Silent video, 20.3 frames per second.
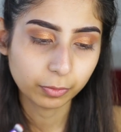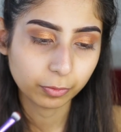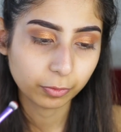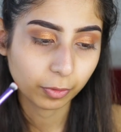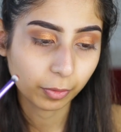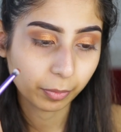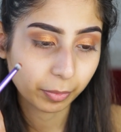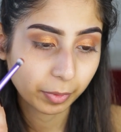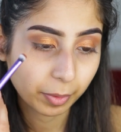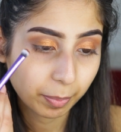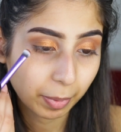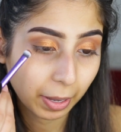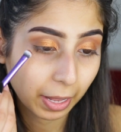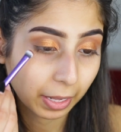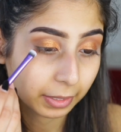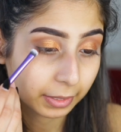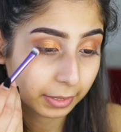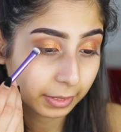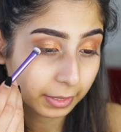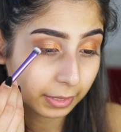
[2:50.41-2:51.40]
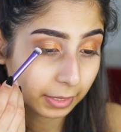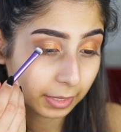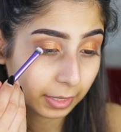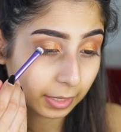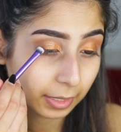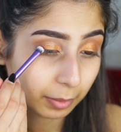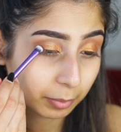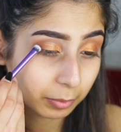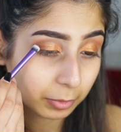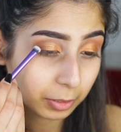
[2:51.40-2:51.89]
from the palette,
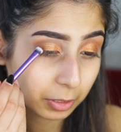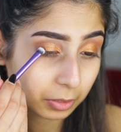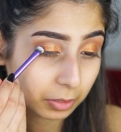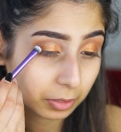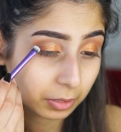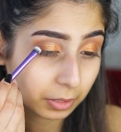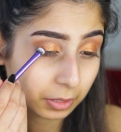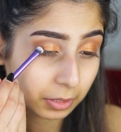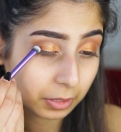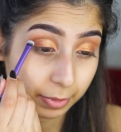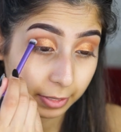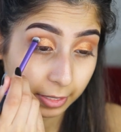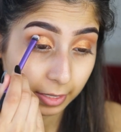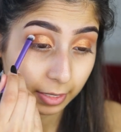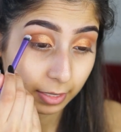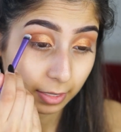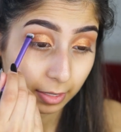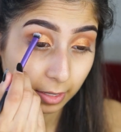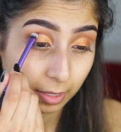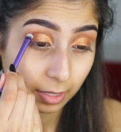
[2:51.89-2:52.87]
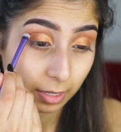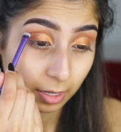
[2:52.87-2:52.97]
and I'm just going to spin